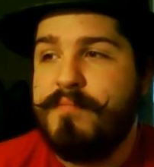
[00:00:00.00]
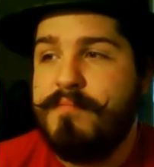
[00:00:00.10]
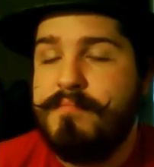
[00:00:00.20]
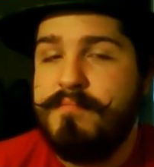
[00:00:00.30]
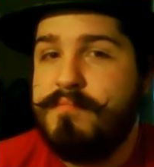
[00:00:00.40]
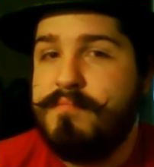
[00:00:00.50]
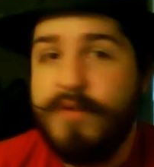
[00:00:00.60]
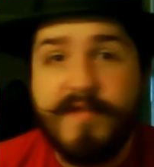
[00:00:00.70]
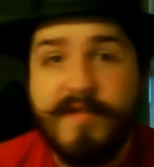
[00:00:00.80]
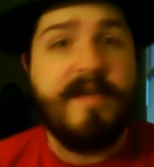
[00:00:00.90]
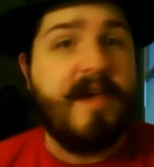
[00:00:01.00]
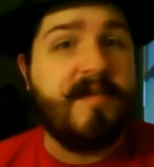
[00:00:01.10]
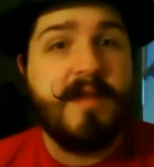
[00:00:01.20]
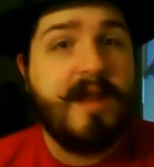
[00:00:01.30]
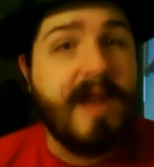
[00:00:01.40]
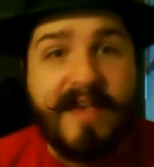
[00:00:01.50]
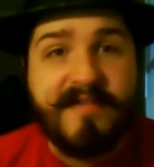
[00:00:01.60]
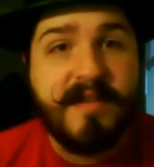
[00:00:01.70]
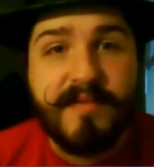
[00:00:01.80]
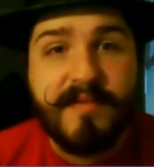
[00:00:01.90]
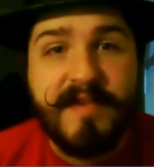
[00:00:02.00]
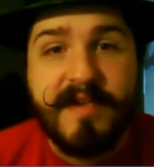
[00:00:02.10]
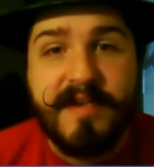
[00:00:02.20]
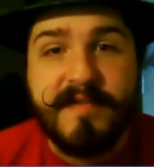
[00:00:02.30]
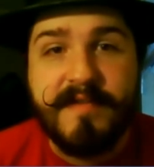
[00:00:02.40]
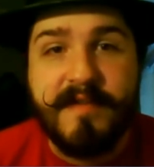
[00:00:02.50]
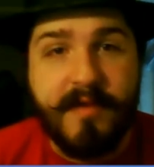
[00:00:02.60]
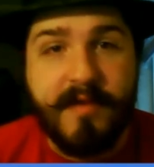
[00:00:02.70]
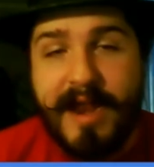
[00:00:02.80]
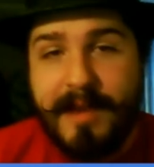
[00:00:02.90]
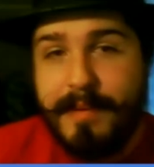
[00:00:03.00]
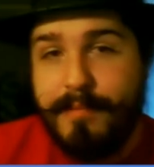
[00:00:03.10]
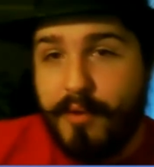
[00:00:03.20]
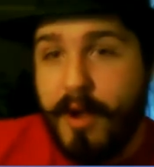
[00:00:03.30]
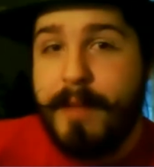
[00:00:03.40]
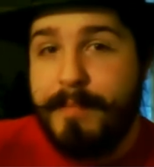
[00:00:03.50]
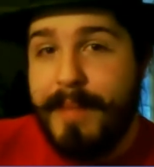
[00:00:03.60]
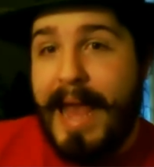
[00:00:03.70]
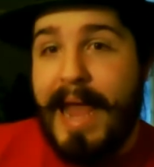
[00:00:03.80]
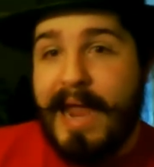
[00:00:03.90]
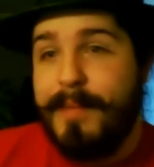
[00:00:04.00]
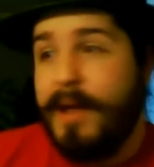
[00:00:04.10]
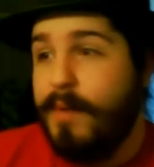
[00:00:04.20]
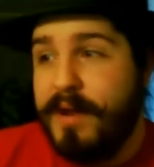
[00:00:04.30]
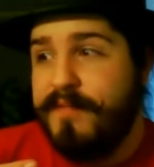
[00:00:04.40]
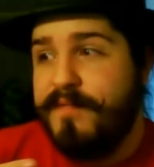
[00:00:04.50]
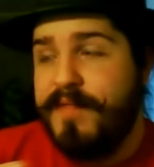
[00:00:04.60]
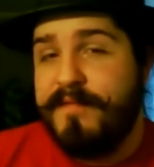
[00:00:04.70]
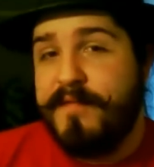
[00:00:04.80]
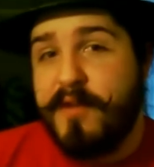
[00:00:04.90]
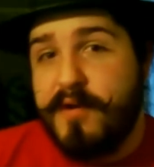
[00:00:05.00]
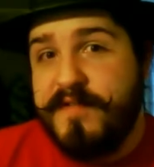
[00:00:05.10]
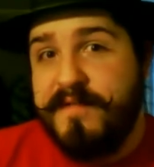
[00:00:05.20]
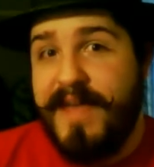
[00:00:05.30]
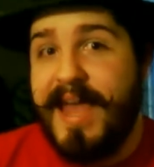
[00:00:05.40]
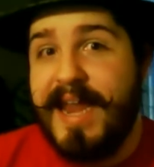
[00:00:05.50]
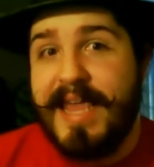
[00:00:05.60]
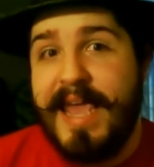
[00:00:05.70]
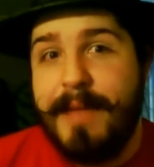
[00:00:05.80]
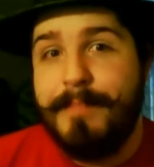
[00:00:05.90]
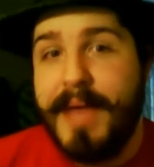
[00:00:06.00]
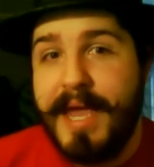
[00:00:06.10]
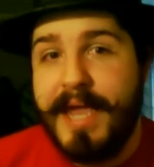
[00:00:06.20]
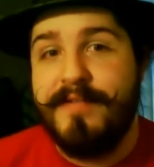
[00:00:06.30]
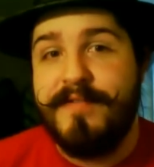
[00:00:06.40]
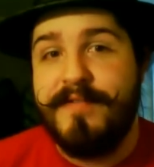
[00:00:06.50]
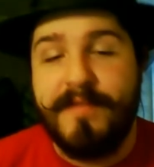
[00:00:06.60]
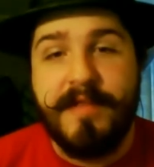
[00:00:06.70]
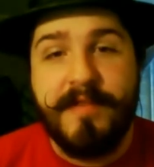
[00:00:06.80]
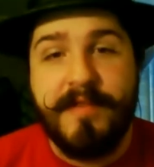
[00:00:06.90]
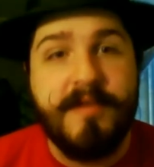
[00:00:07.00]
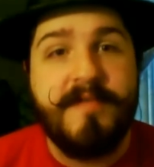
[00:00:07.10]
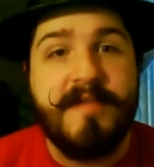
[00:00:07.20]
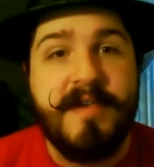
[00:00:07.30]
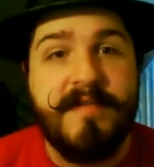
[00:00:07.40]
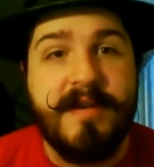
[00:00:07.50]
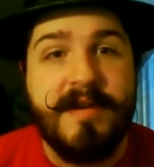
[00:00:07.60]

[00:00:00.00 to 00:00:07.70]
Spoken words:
was successful. It lasted 3 seasons, although it had to be brought back by one of the first fan campaigns for the 3rd season.